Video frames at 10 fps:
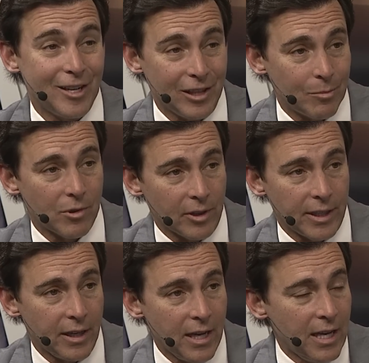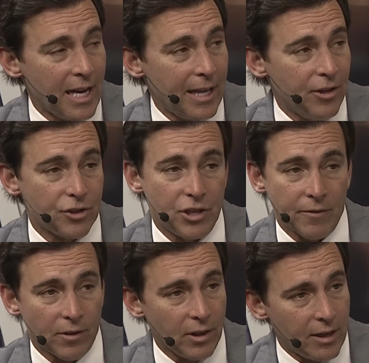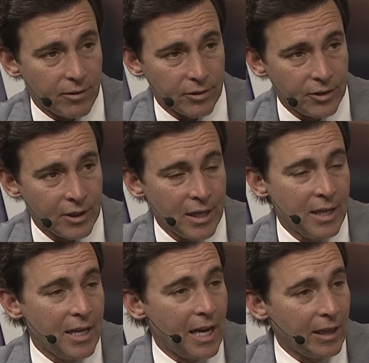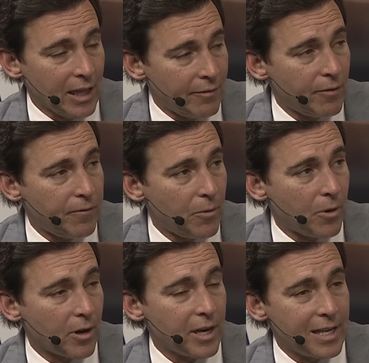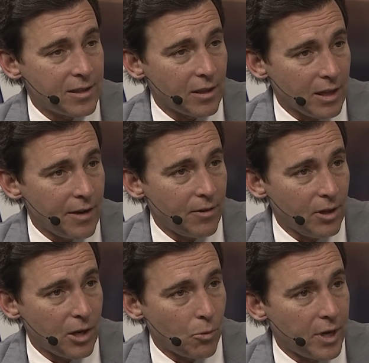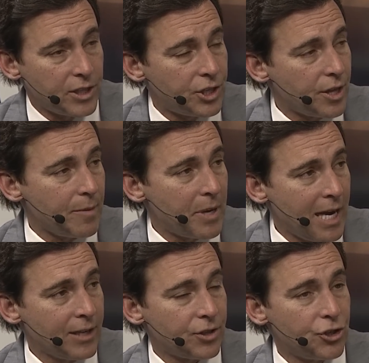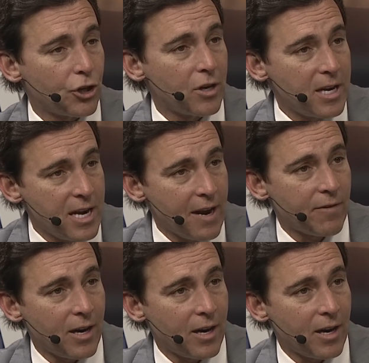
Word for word: liberally. Yeah. And there's different levels. And level four is the level in which the passenger never